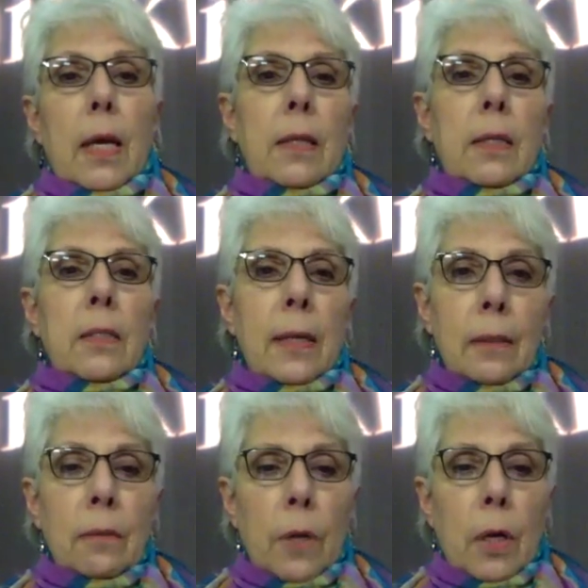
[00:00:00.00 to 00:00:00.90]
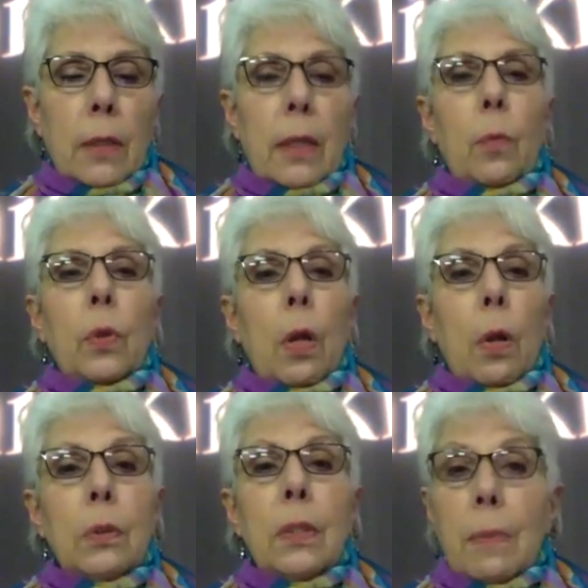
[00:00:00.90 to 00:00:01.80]
And then second of all, it will
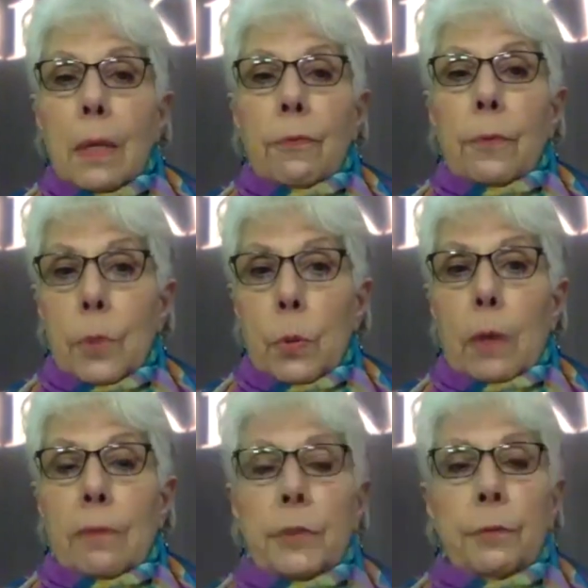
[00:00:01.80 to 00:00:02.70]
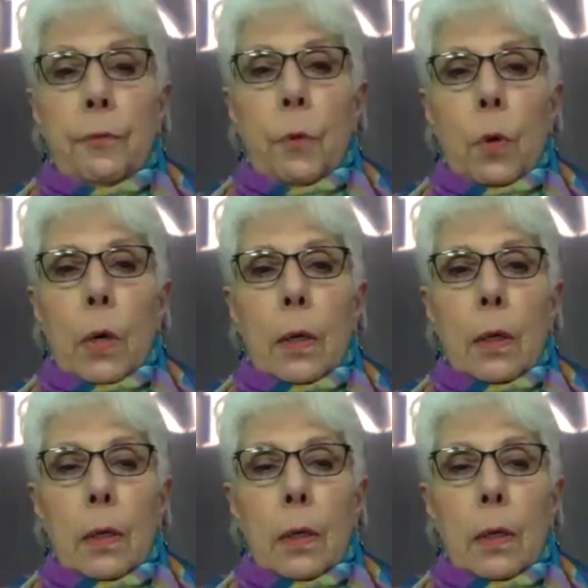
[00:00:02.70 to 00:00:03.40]
only be from 12 to 4.